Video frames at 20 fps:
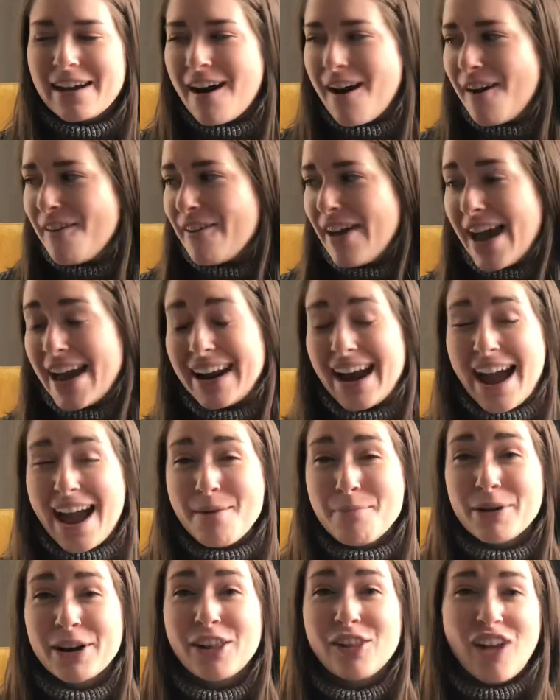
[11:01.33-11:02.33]
of, and
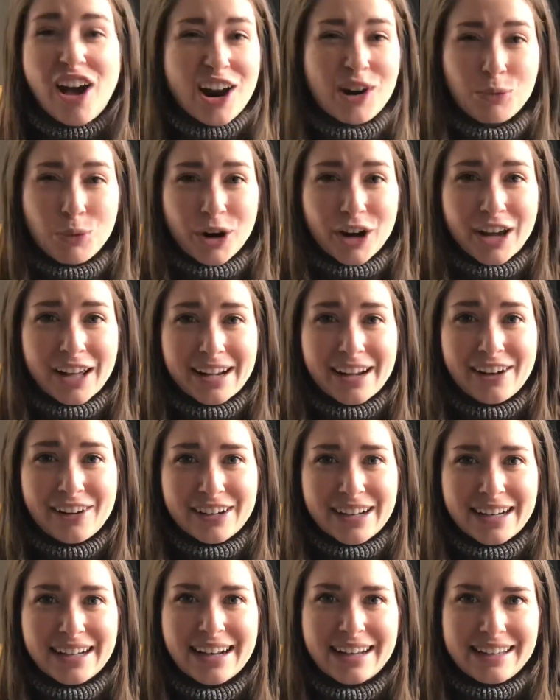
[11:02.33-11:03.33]
I put a lot of work in on
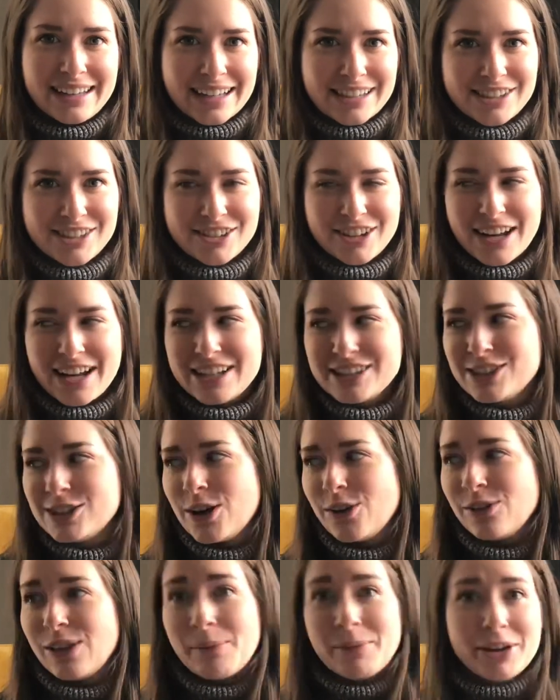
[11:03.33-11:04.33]
it yesterday.
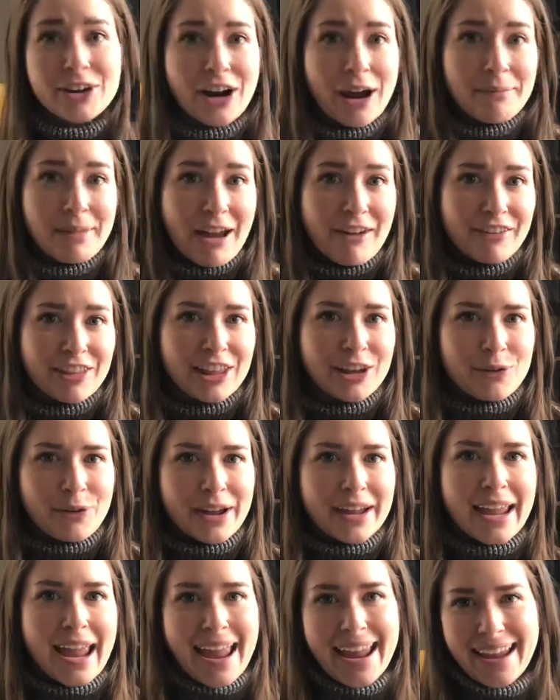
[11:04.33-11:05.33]
So let me grab that really
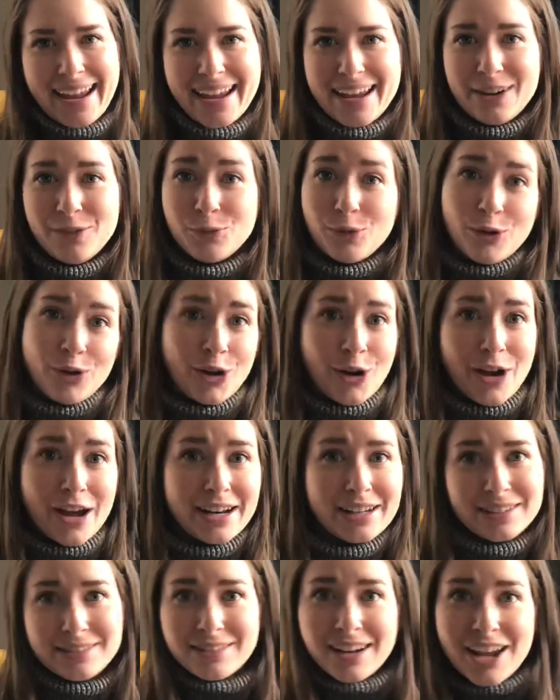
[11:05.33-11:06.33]
quick and we'll go
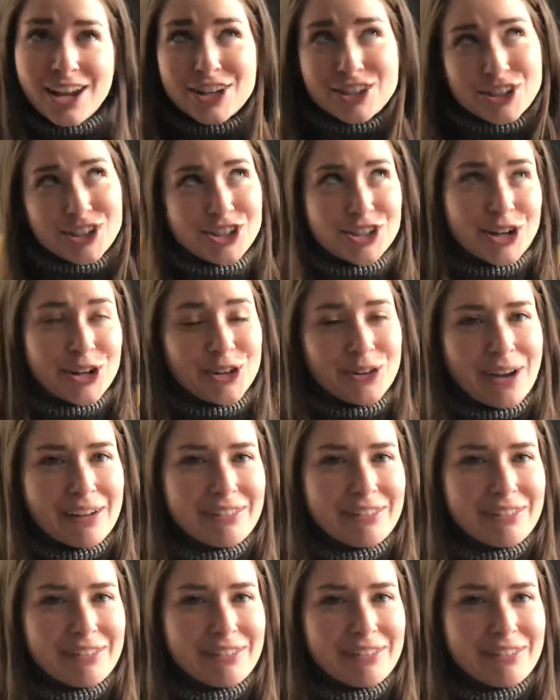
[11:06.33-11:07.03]
ahead and show you